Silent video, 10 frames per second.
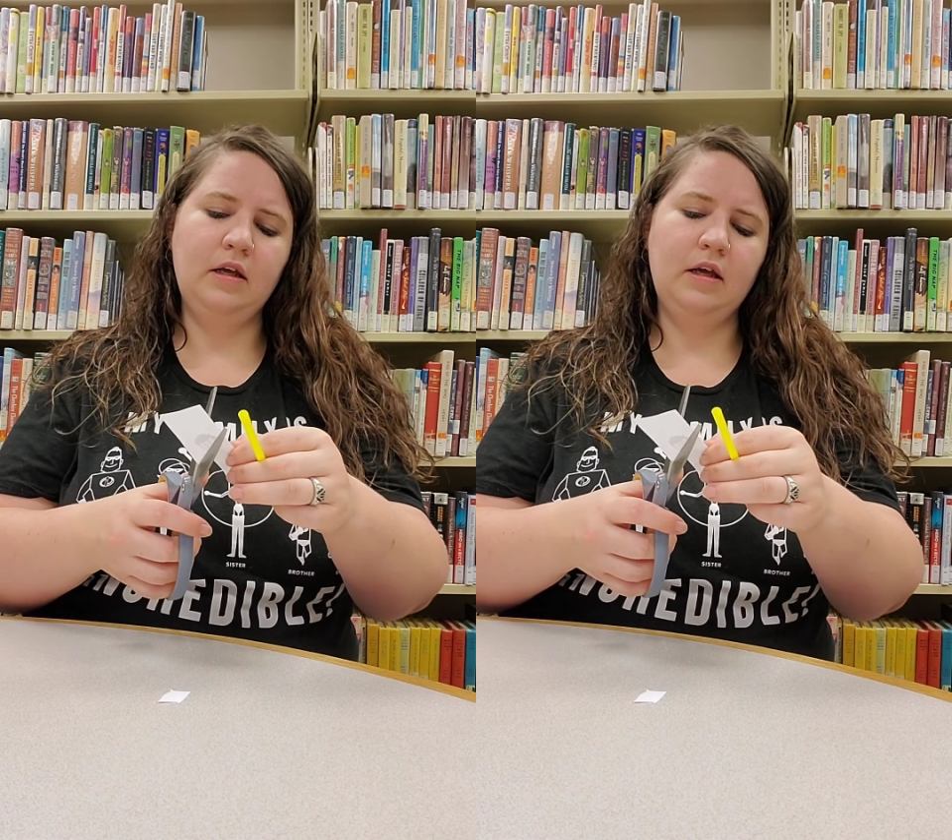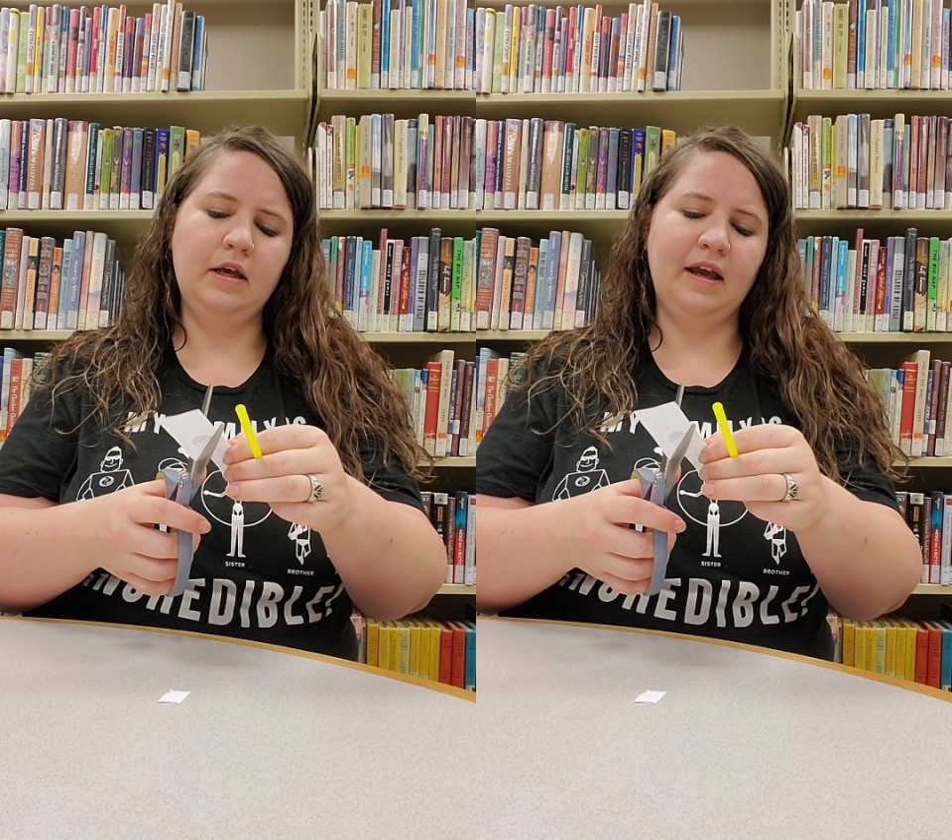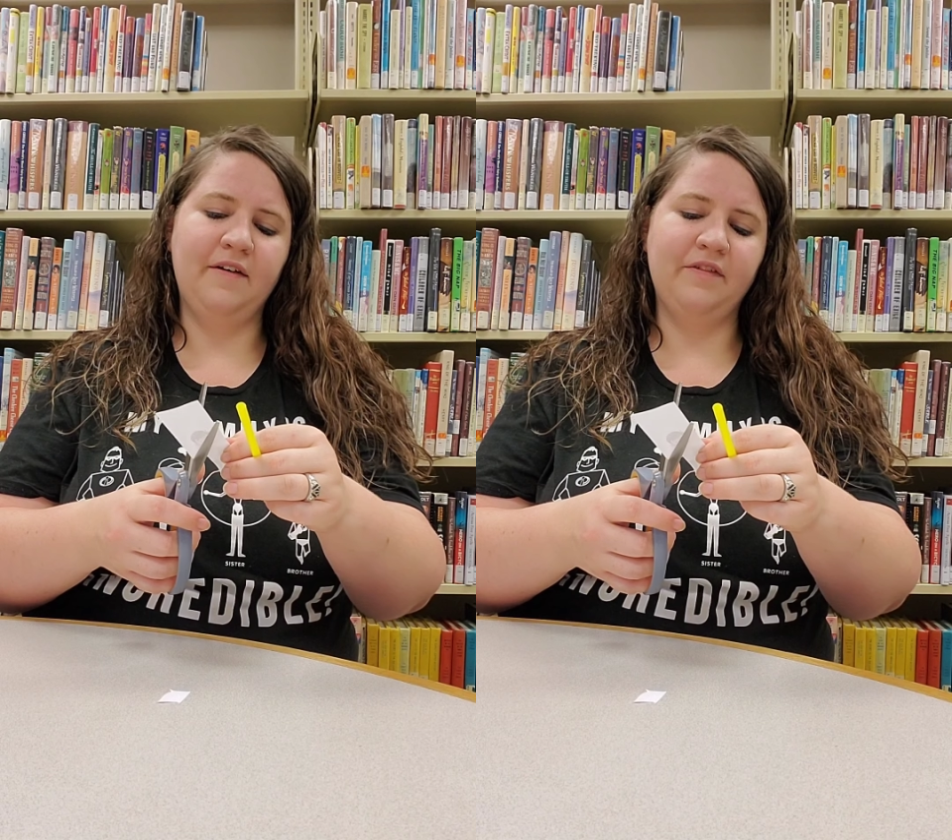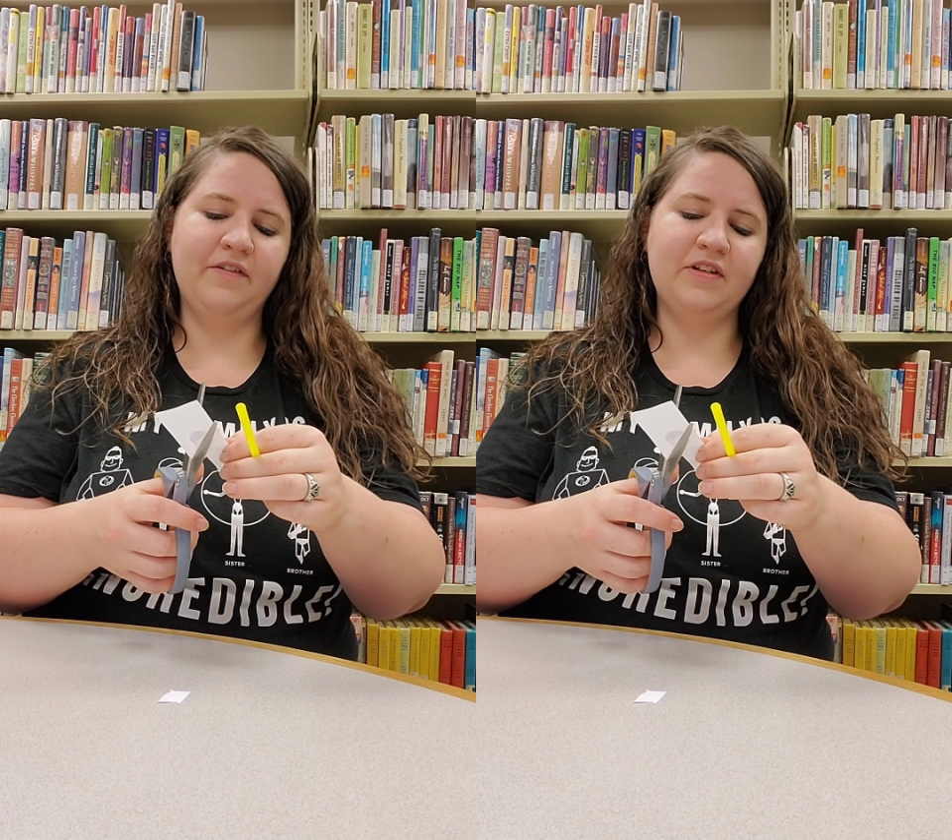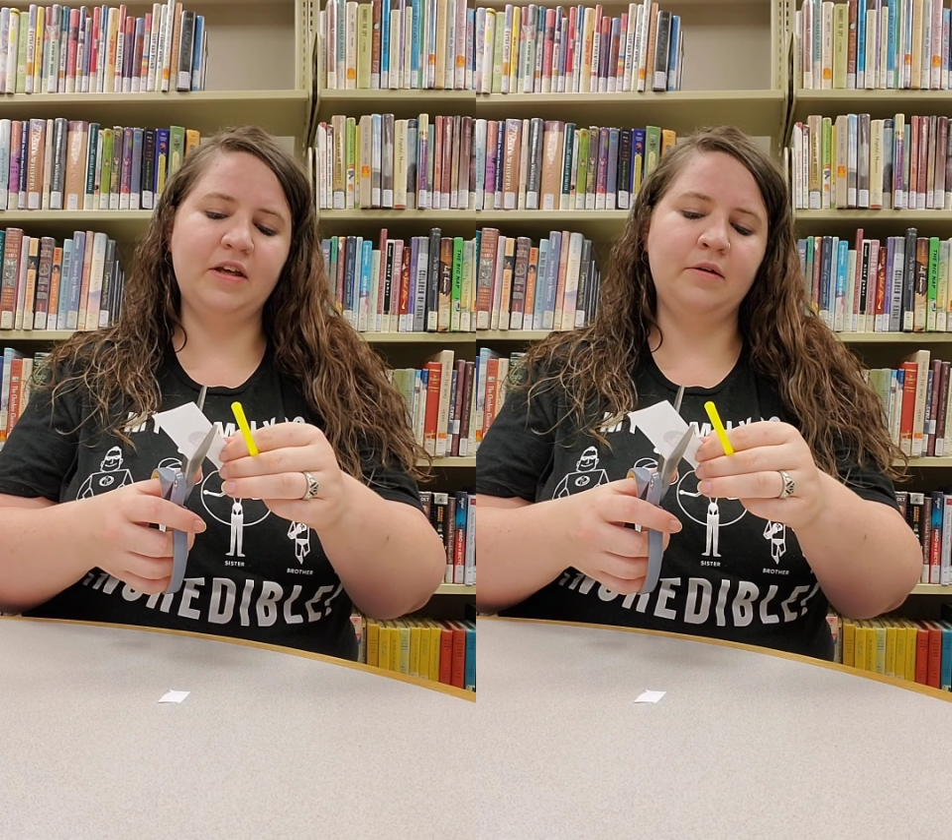it kind of
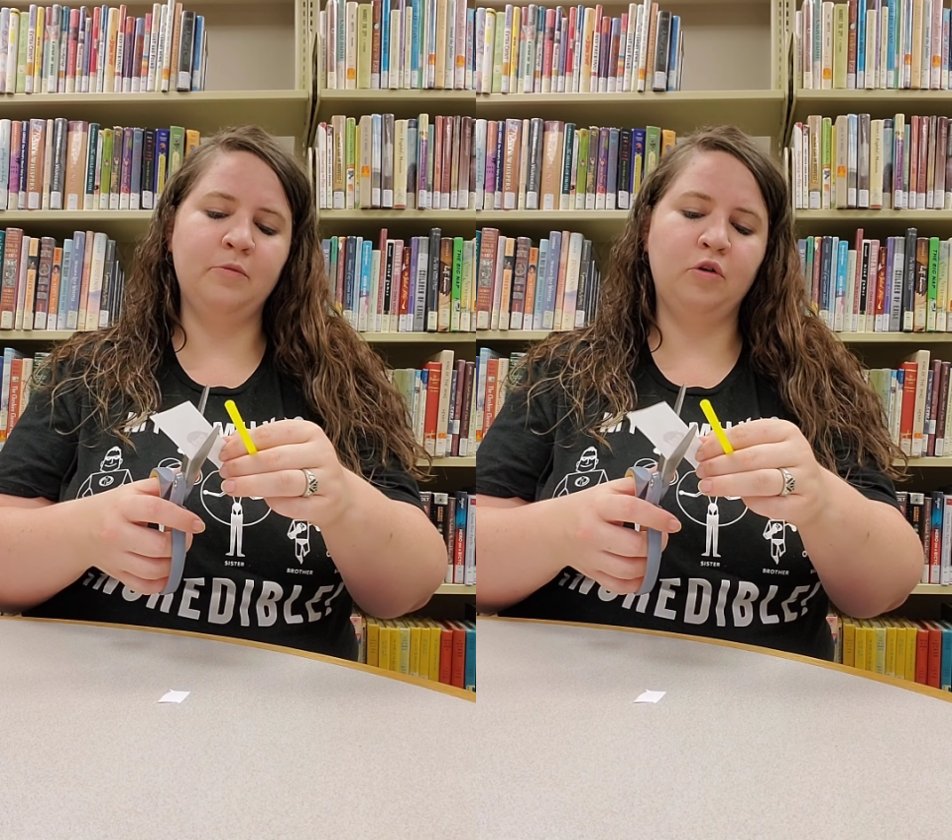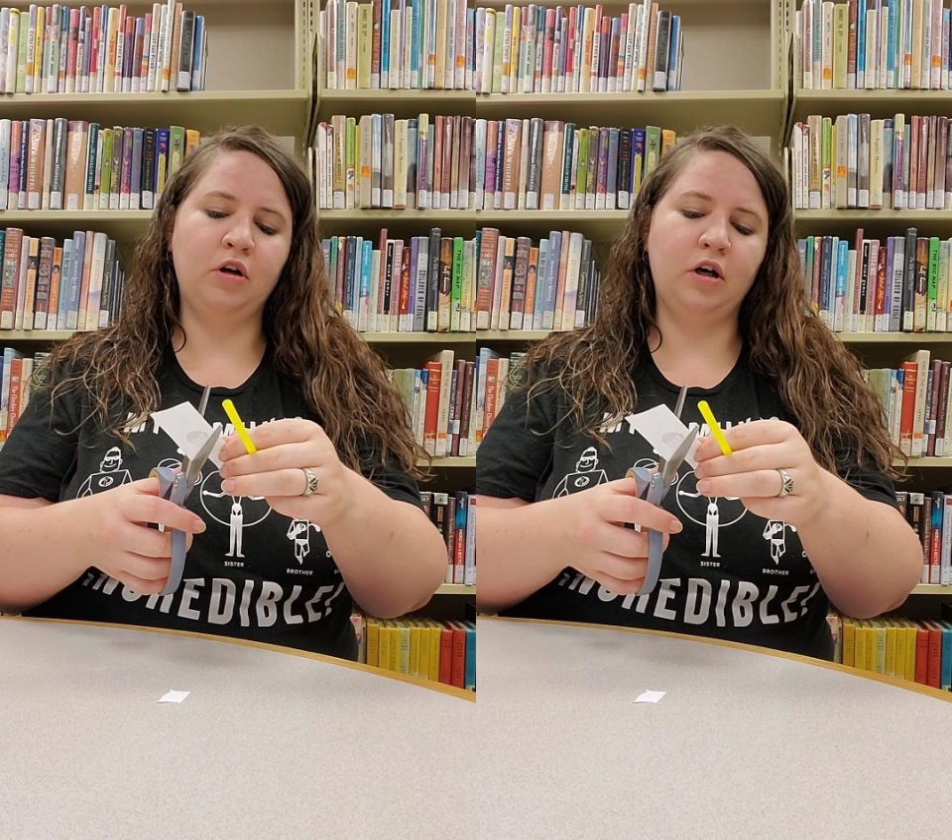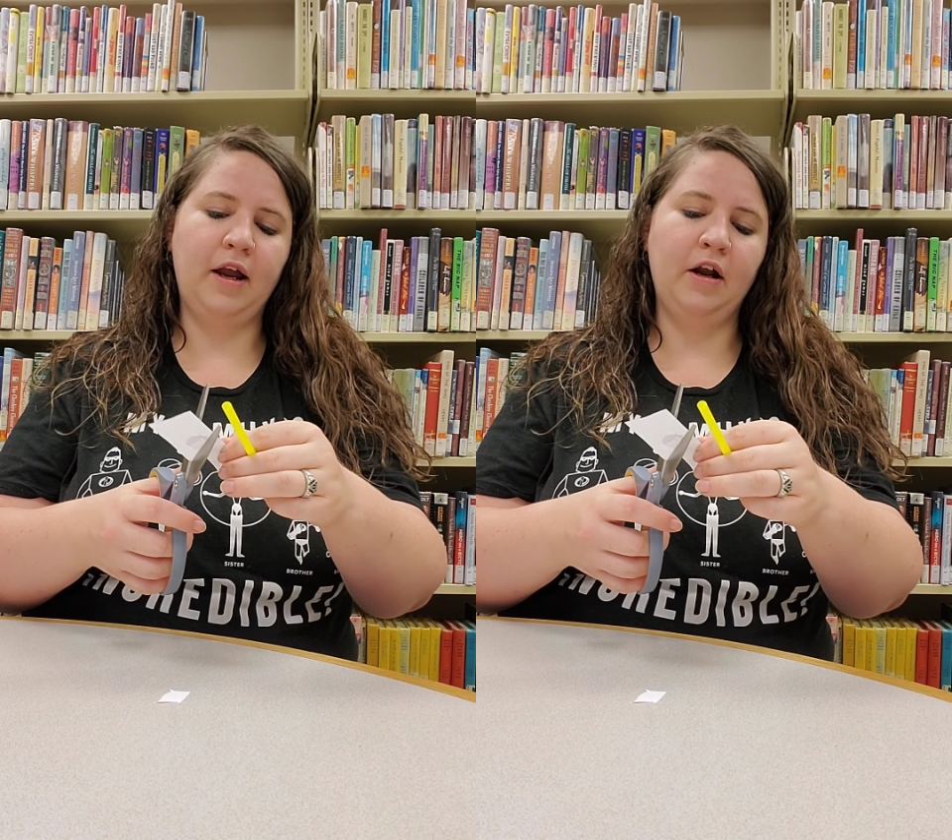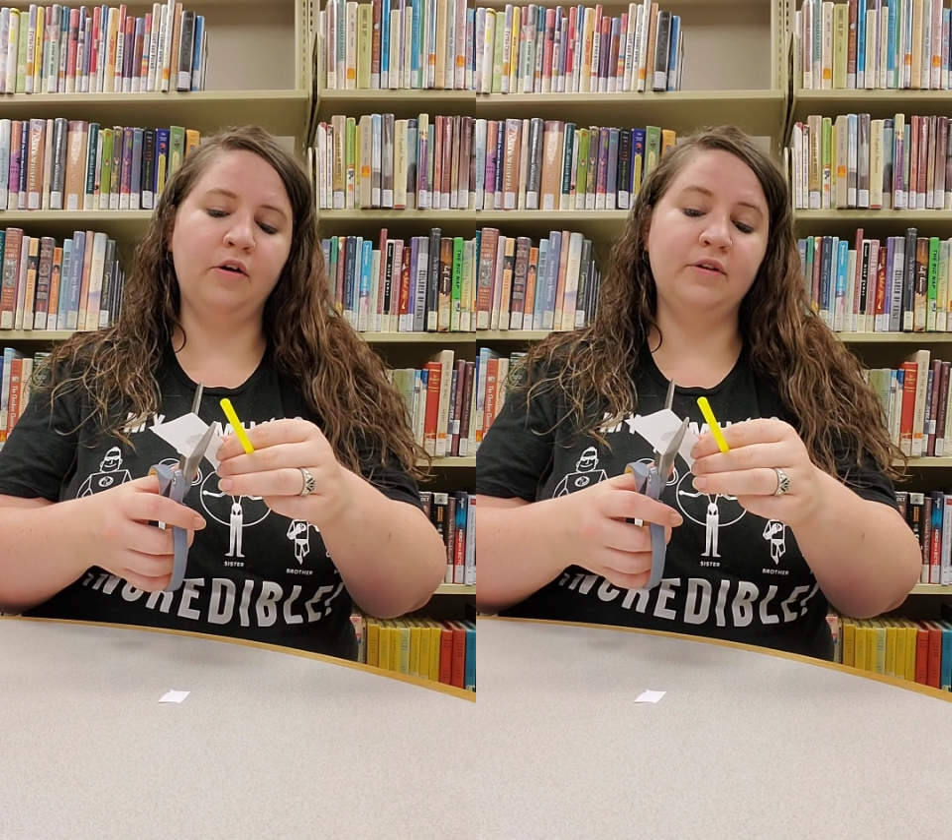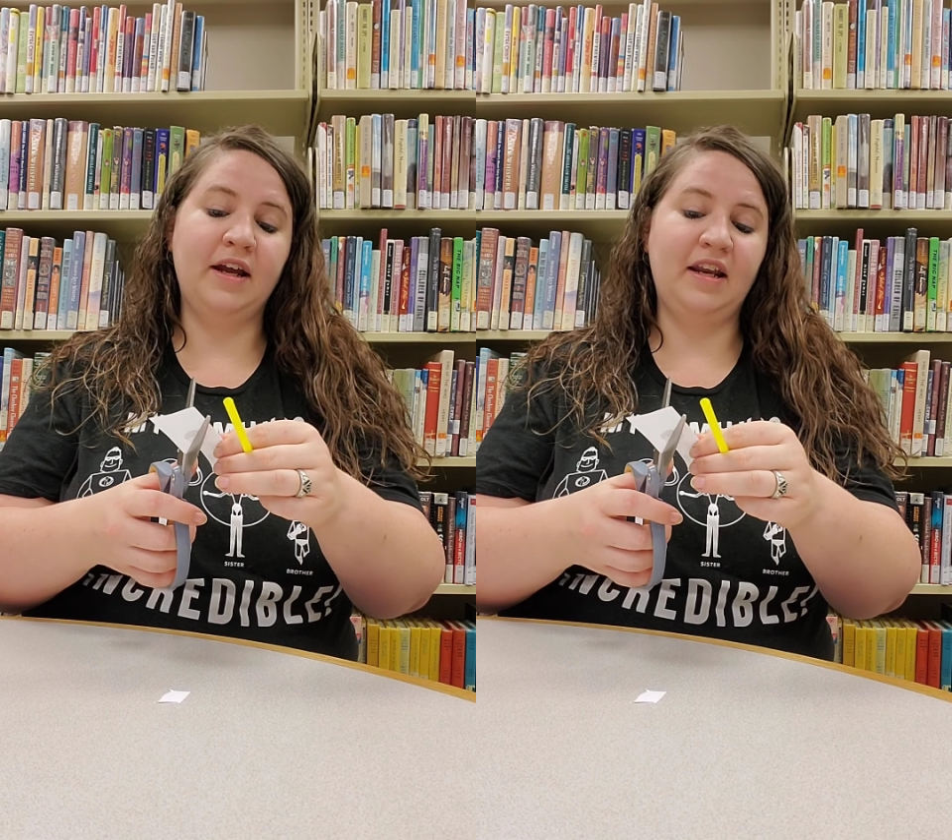gives it a more
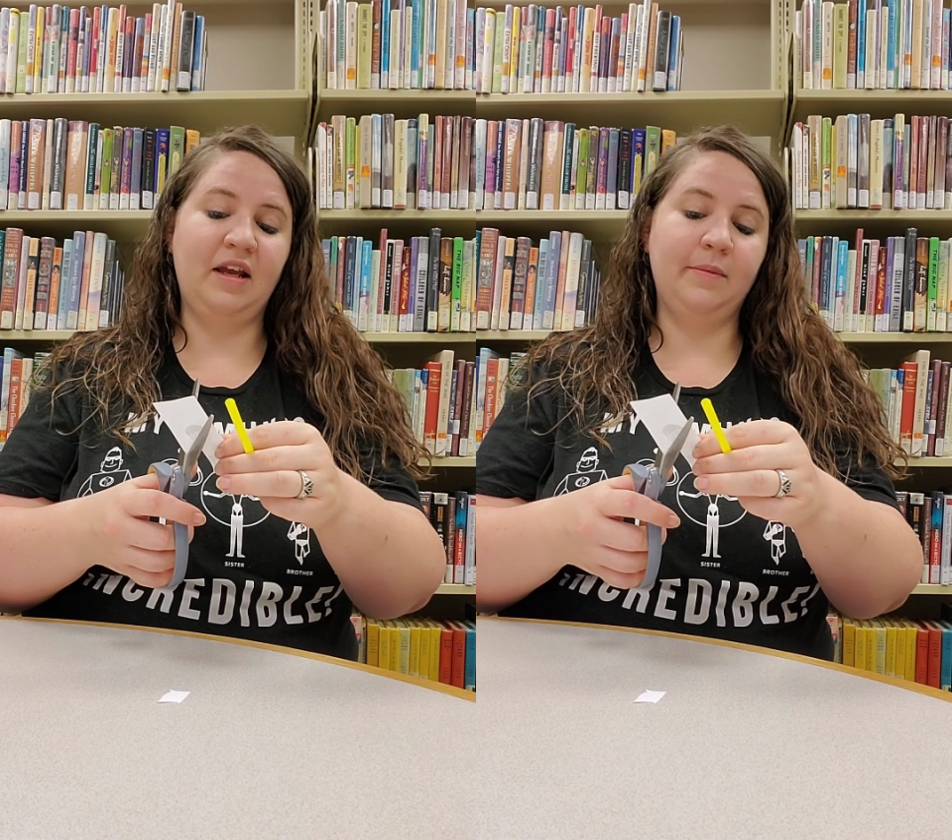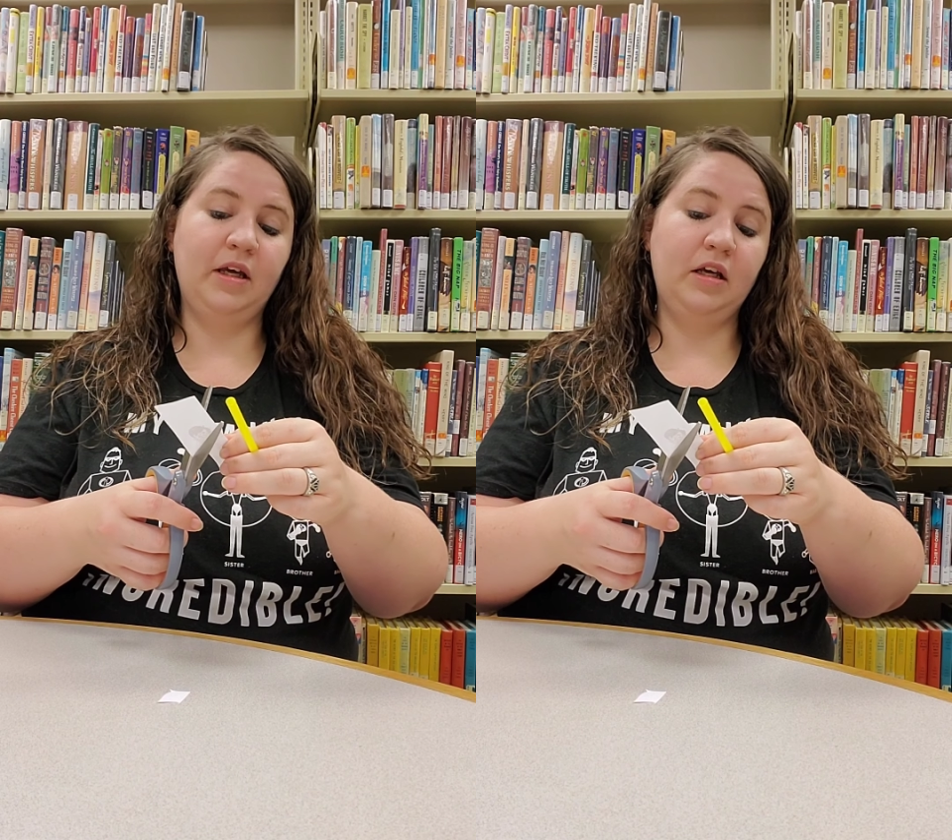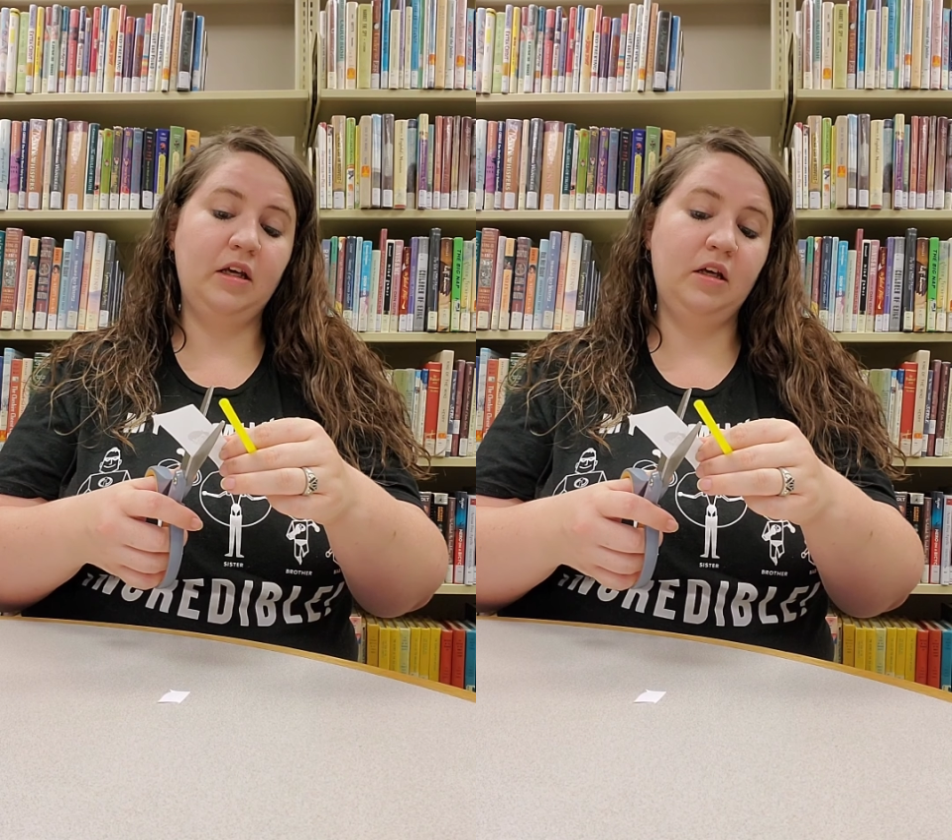aerodynamic,